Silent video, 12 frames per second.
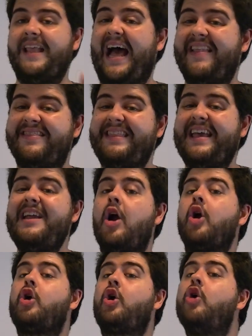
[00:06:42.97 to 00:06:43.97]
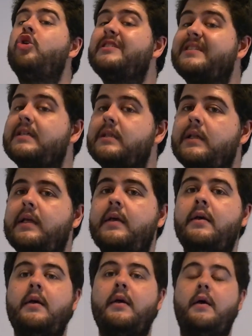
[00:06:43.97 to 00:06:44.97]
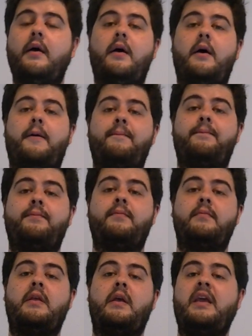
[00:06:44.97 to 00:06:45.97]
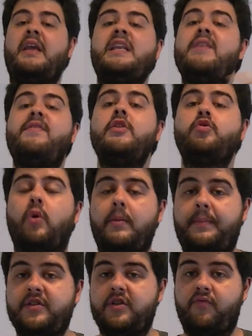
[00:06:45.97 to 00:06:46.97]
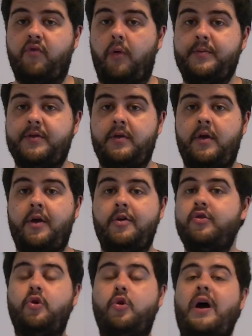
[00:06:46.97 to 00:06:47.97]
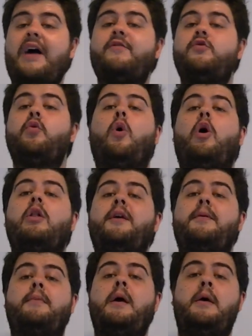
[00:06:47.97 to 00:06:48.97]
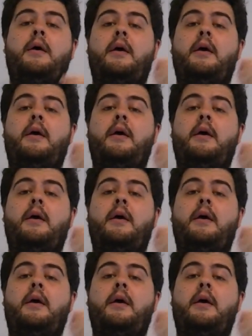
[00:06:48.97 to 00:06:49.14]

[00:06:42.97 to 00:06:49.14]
And they are constantly individual piece of ropes. You don't have to hold them